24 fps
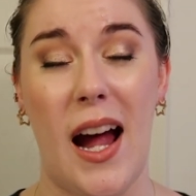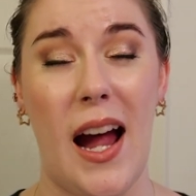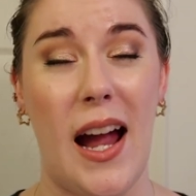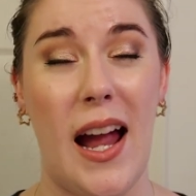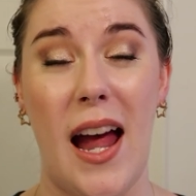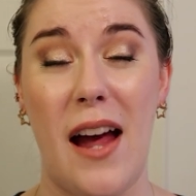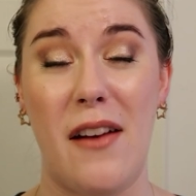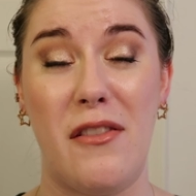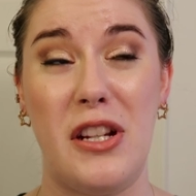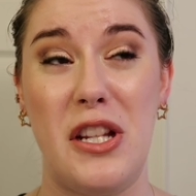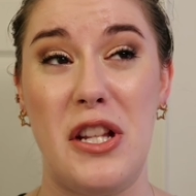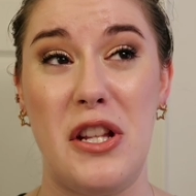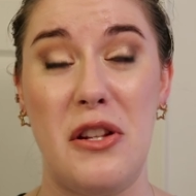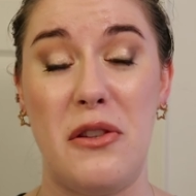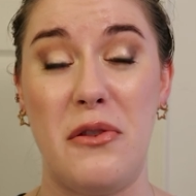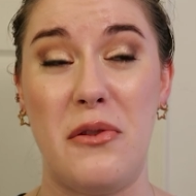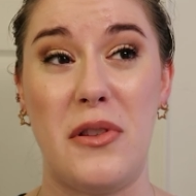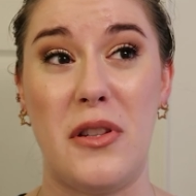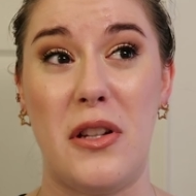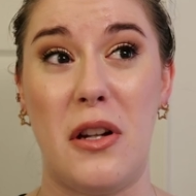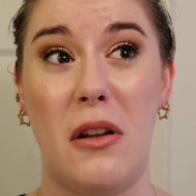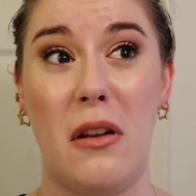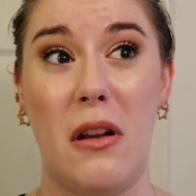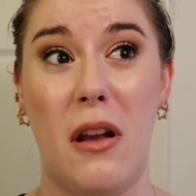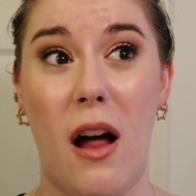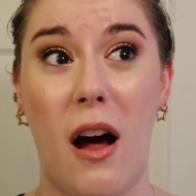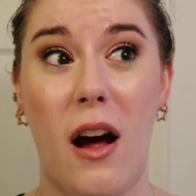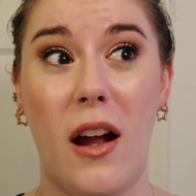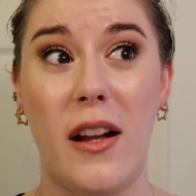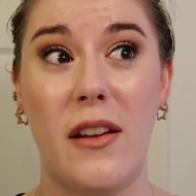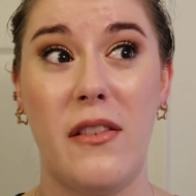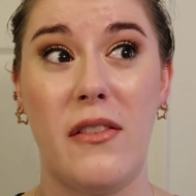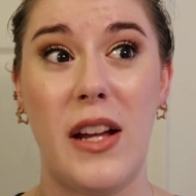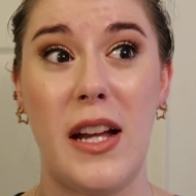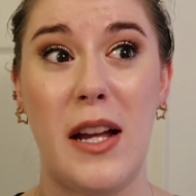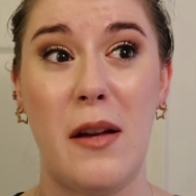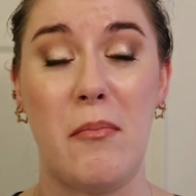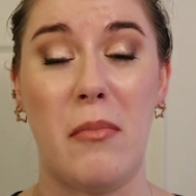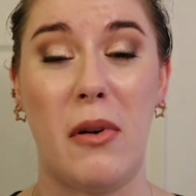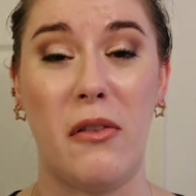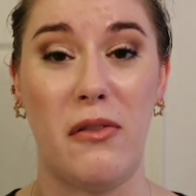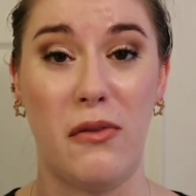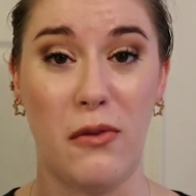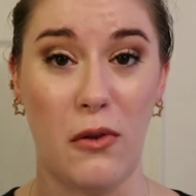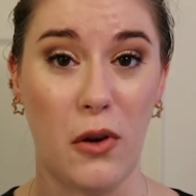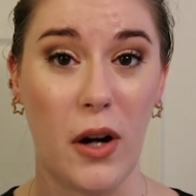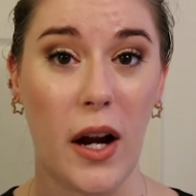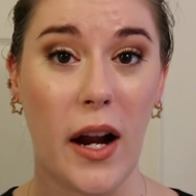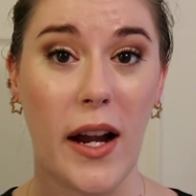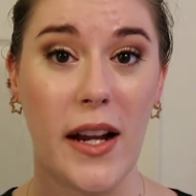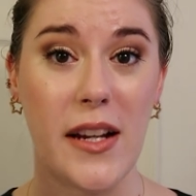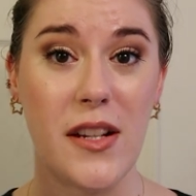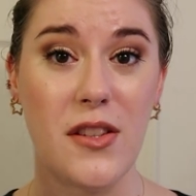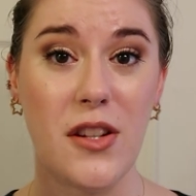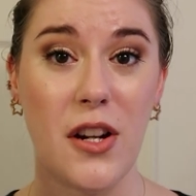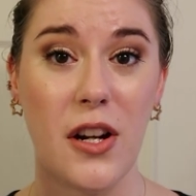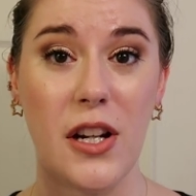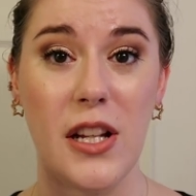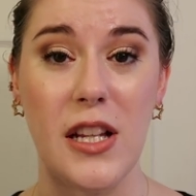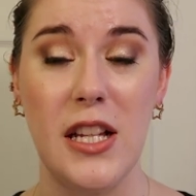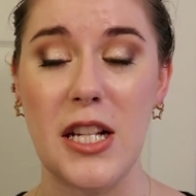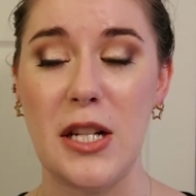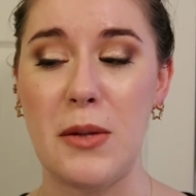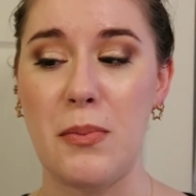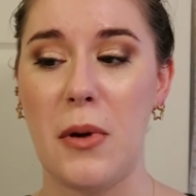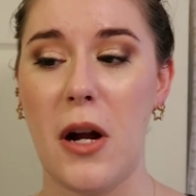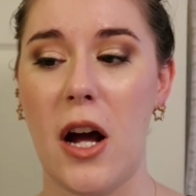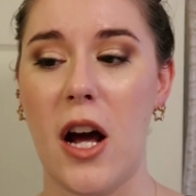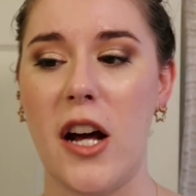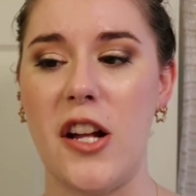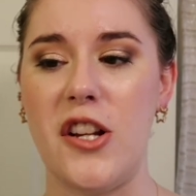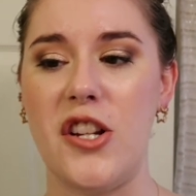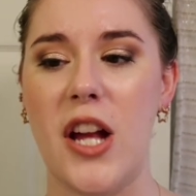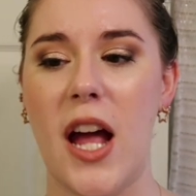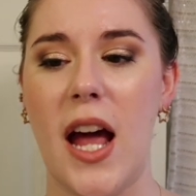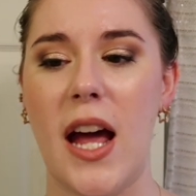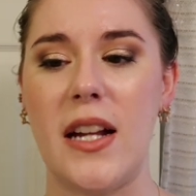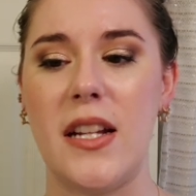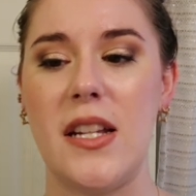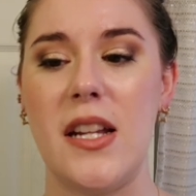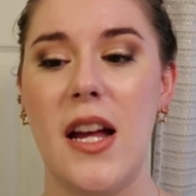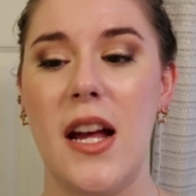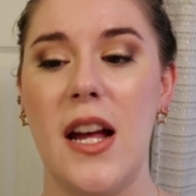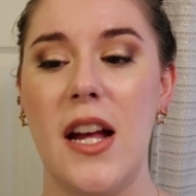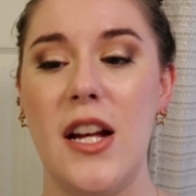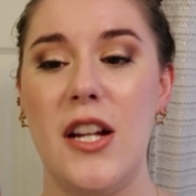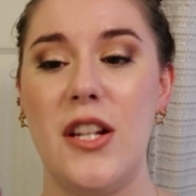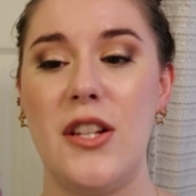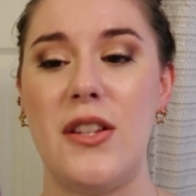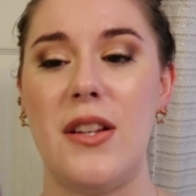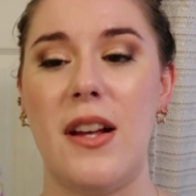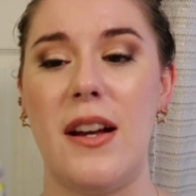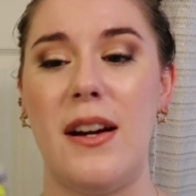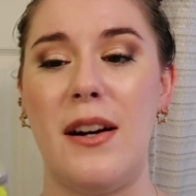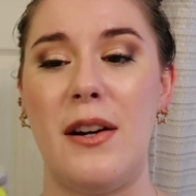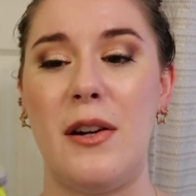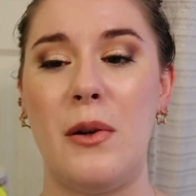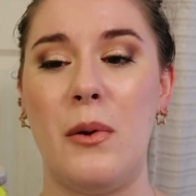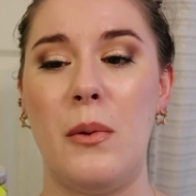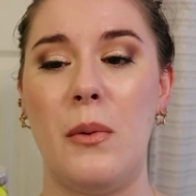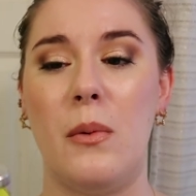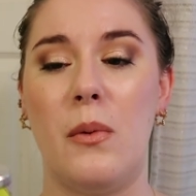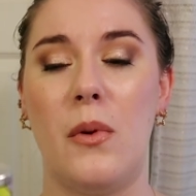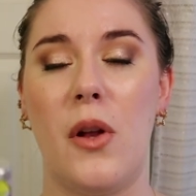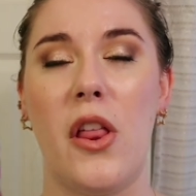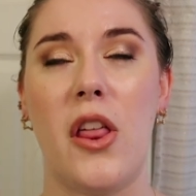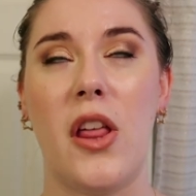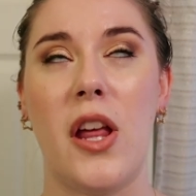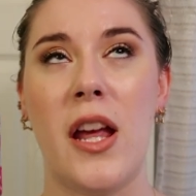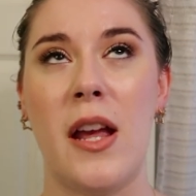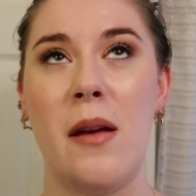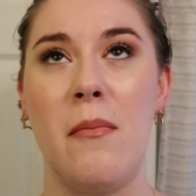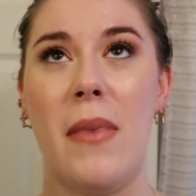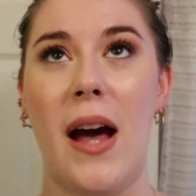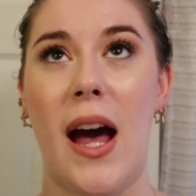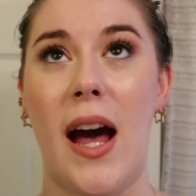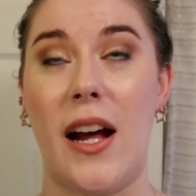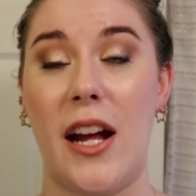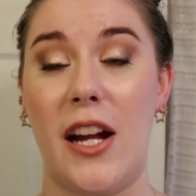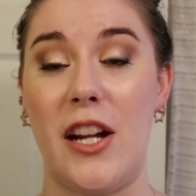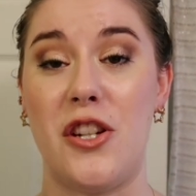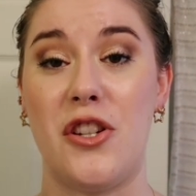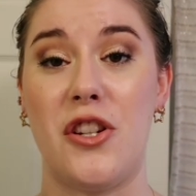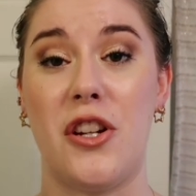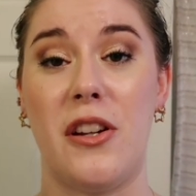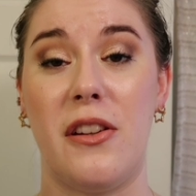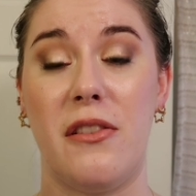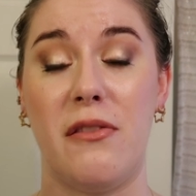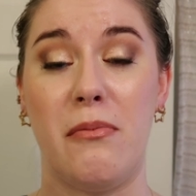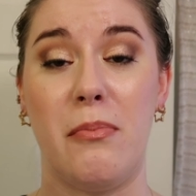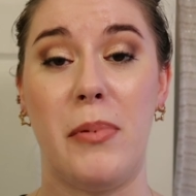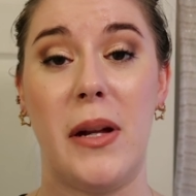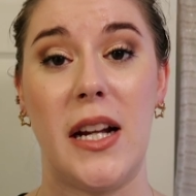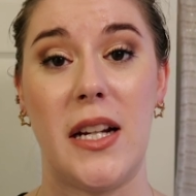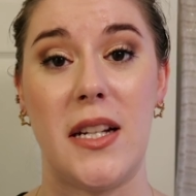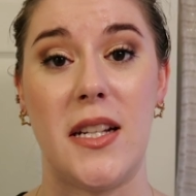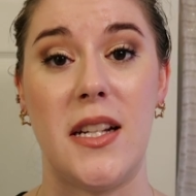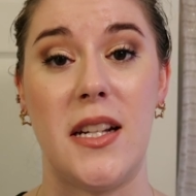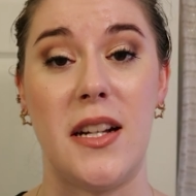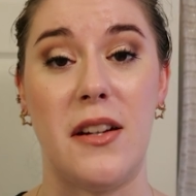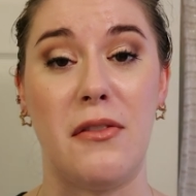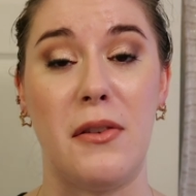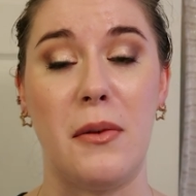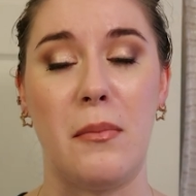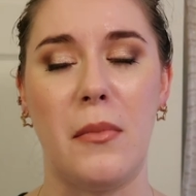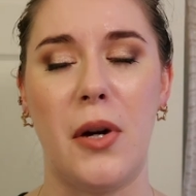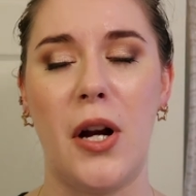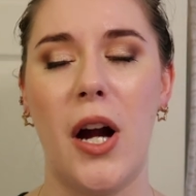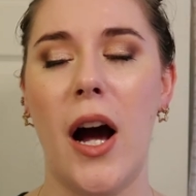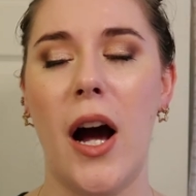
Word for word: I haven't used a lot of it before I started this project. So thinking back, I should have picked a different